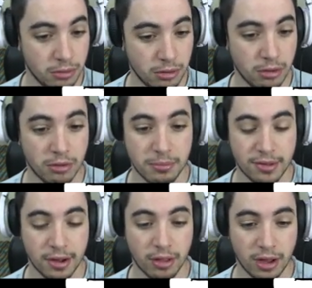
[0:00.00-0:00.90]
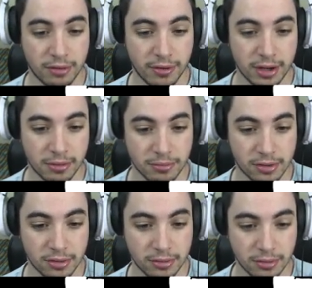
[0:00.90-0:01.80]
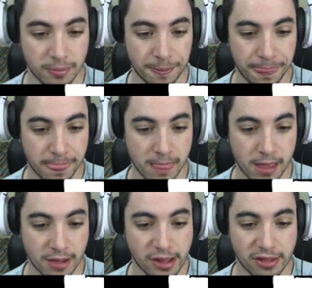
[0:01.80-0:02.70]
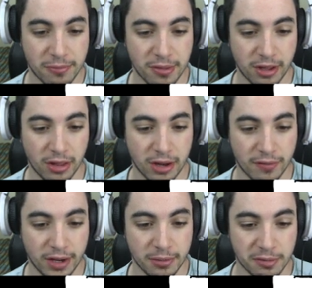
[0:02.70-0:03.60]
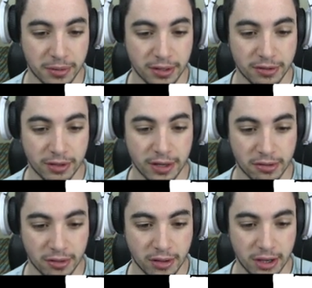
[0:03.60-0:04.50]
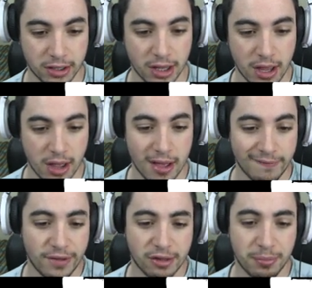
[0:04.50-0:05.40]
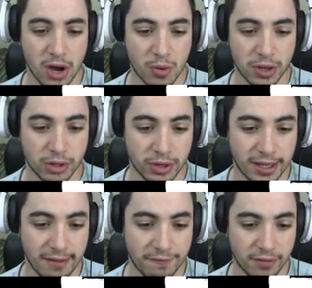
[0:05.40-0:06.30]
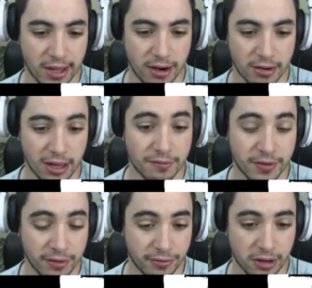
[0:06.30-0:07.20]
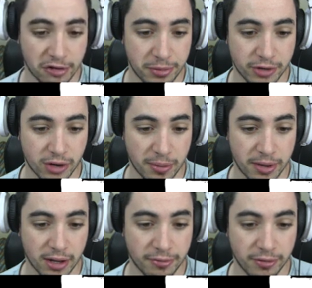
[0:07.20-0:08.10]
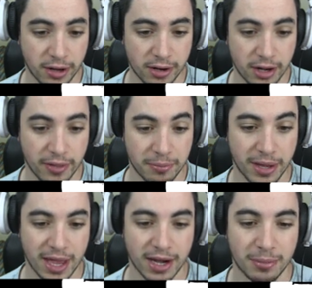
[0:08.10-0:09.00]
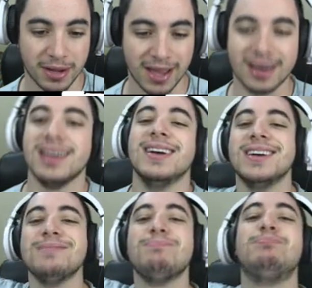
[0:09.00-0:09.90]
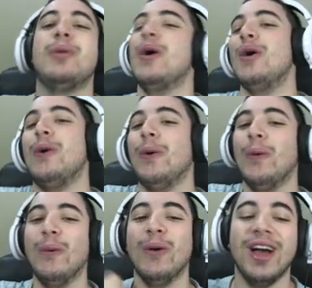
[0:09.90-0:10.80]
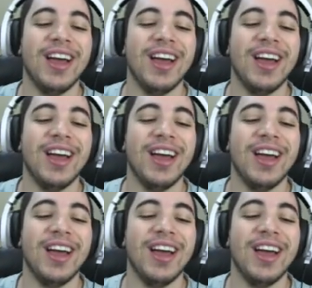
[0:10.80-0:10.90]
Oh, missing a lot of items. It says it's missing a lot of items, but it's good that it's unlocked. Fixed bug where you could get flare, infinite flares by dropping a flare gun and then picking it up again. Boo!